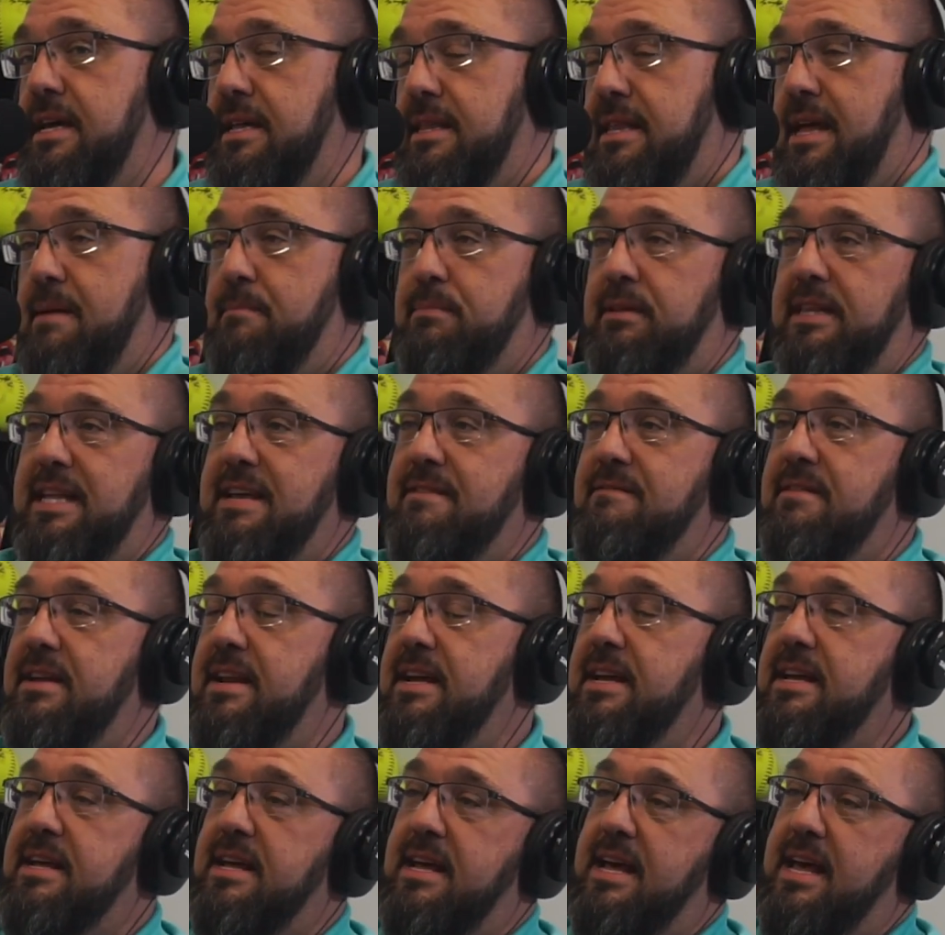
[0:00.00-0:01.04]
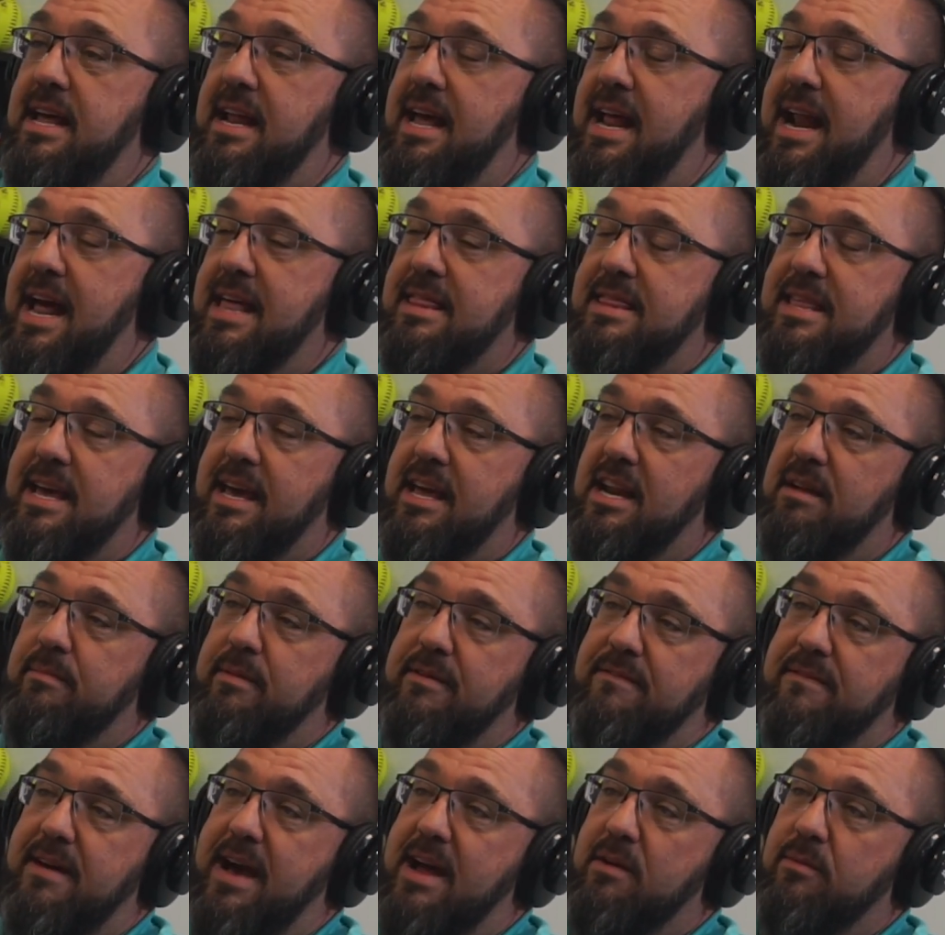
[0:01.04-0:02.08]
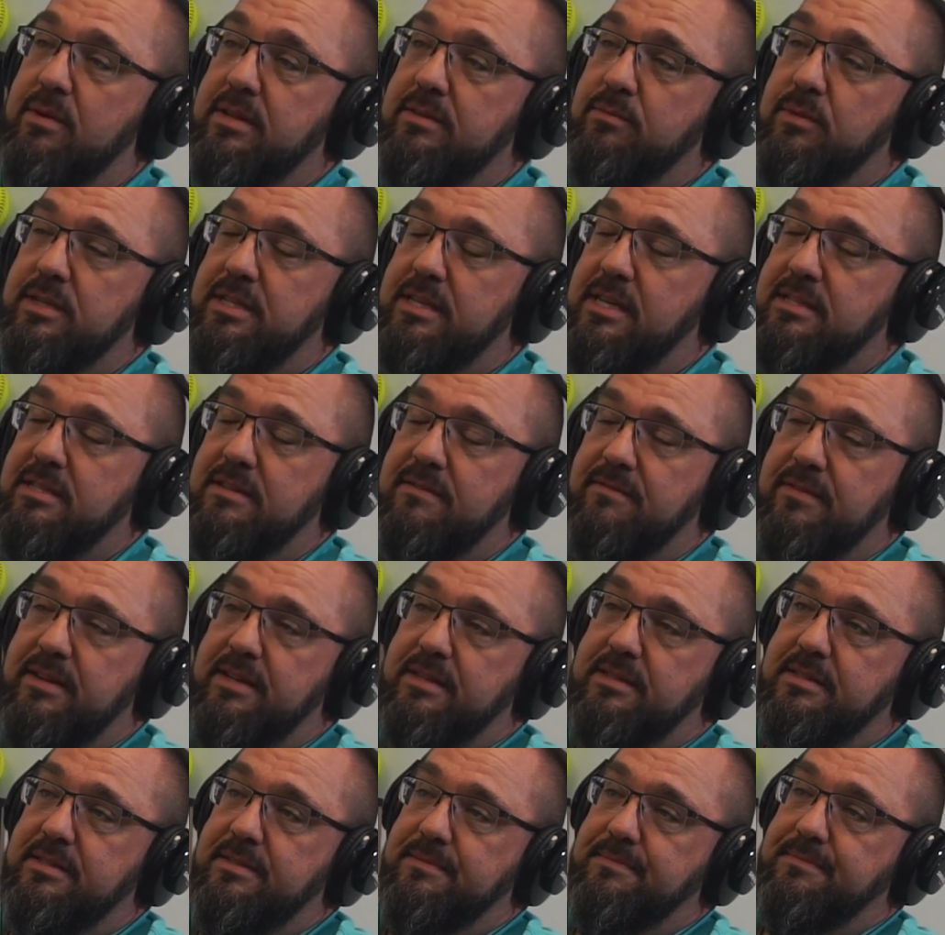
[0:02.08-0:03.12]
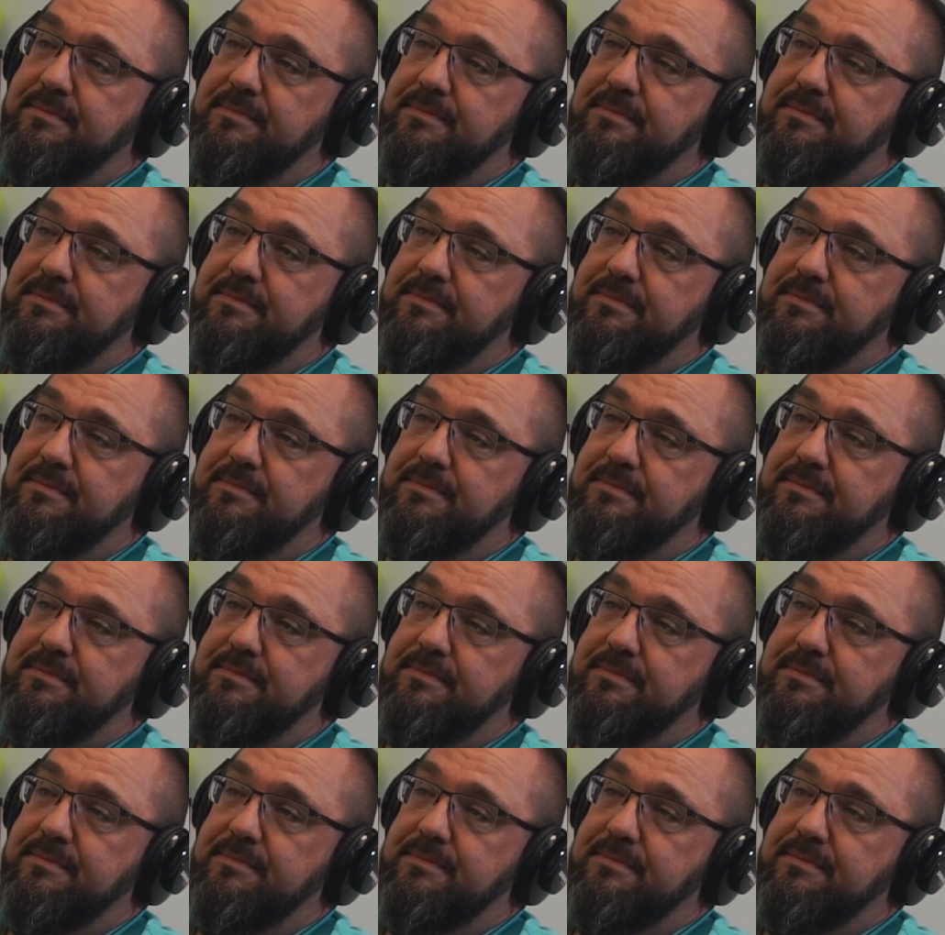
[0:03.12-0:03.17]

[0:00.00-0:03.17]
they believe in it, and I think it'll be fine with Justin Fields.